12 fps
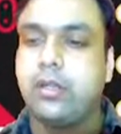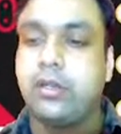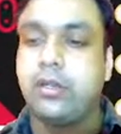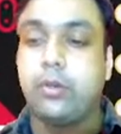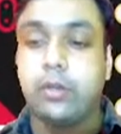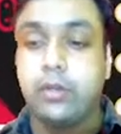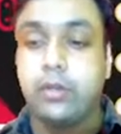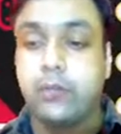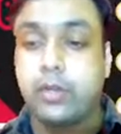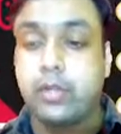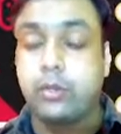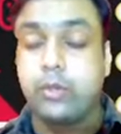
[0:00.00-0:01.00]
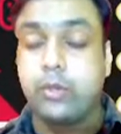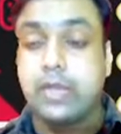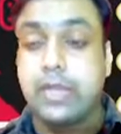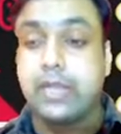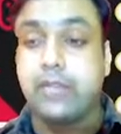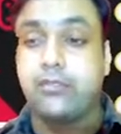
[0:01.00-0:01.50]
Do not forget to
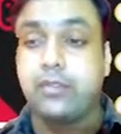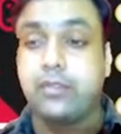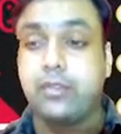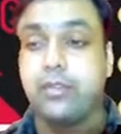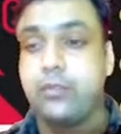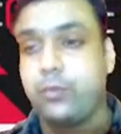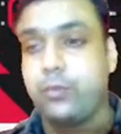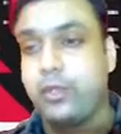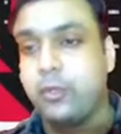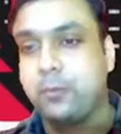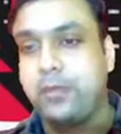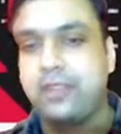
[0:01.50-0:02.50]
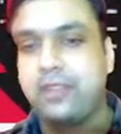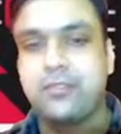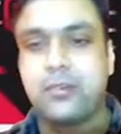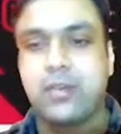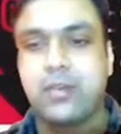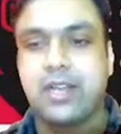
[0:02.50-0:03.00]
like and share this video, please,
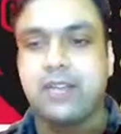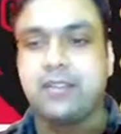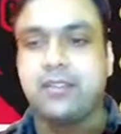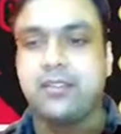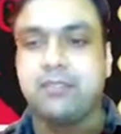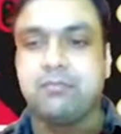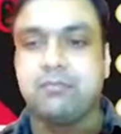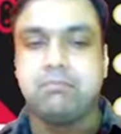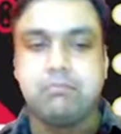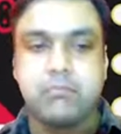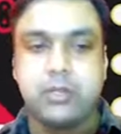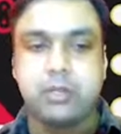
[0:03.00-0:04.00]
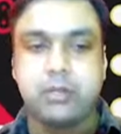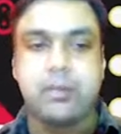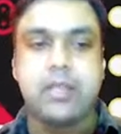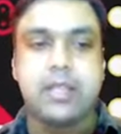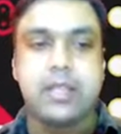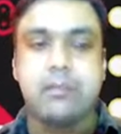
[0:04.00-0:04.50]
so that
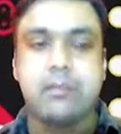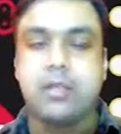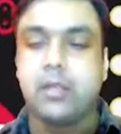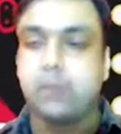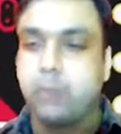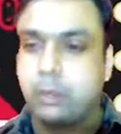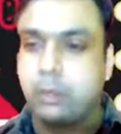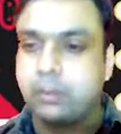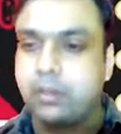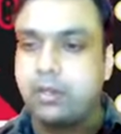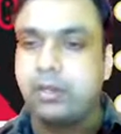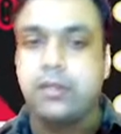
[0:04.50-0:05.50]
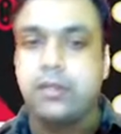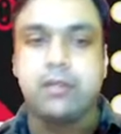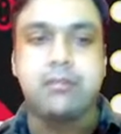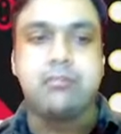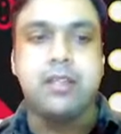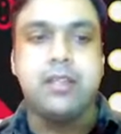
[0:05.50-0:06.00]
we can become popular,
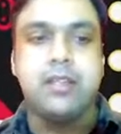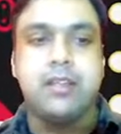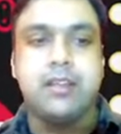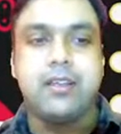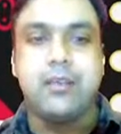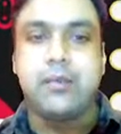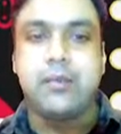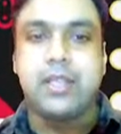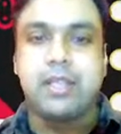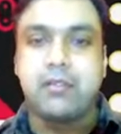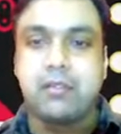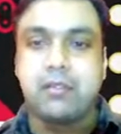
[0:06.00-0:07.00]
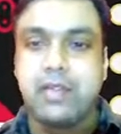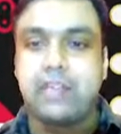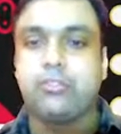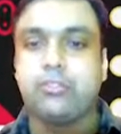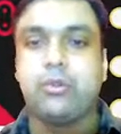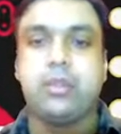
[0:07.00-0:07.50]
and we can
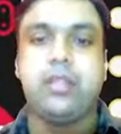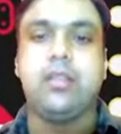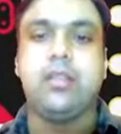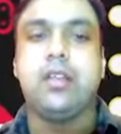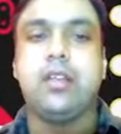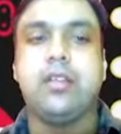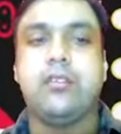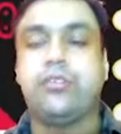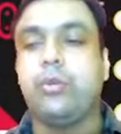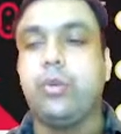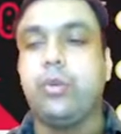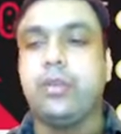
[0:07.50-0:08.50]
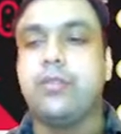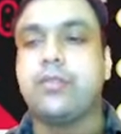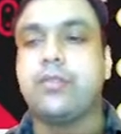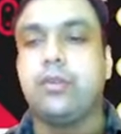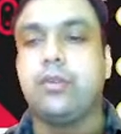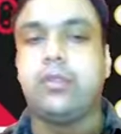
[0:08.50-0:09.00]
reach to the
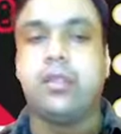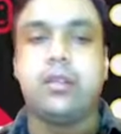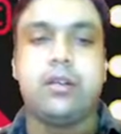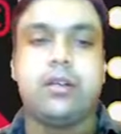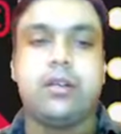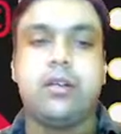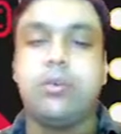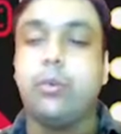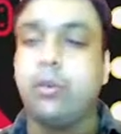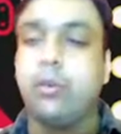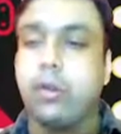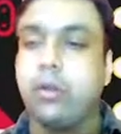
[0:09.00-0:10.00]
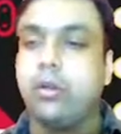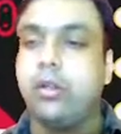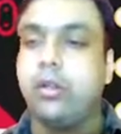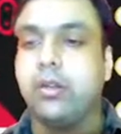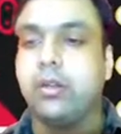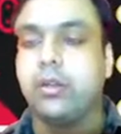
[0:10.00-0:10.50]
students out there who want to
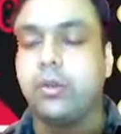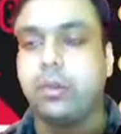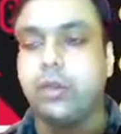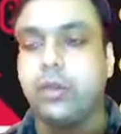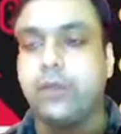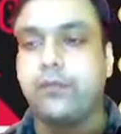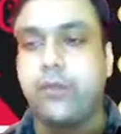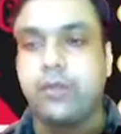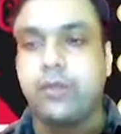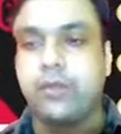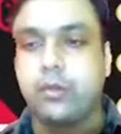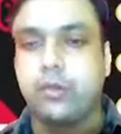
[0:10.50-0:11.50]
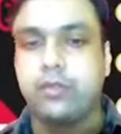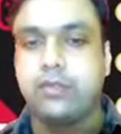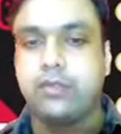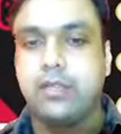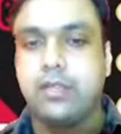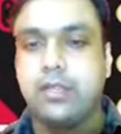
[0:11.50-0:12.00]
learn coding free of
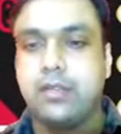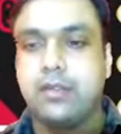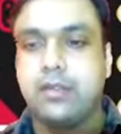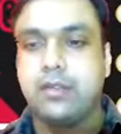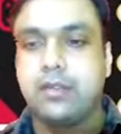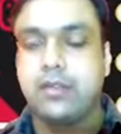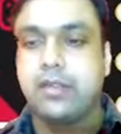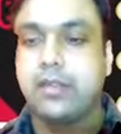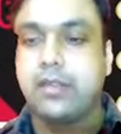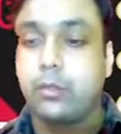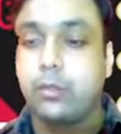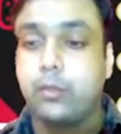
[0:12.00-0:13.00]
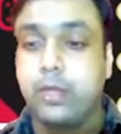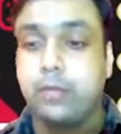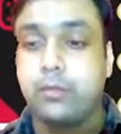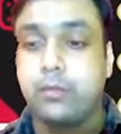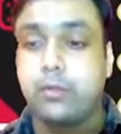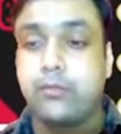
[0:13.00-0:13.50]
cost. Right, thank you
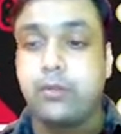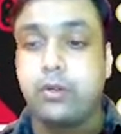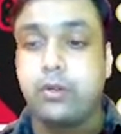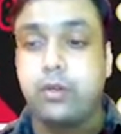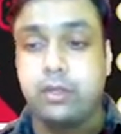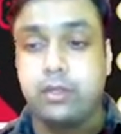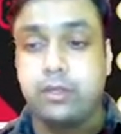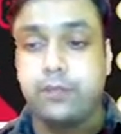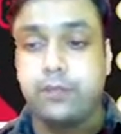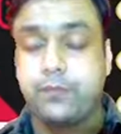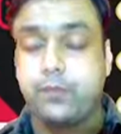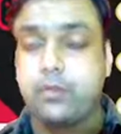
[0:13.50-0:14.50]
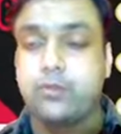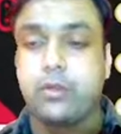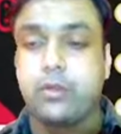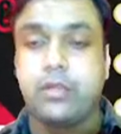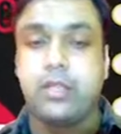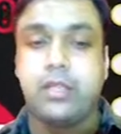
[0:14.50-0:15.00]
very much for all the efforts,
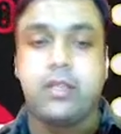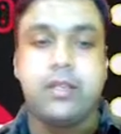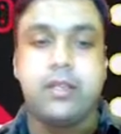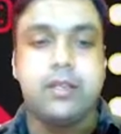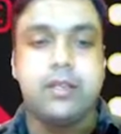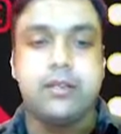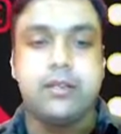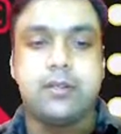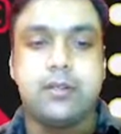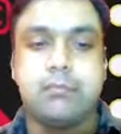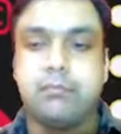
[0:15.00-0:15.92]
all the uh,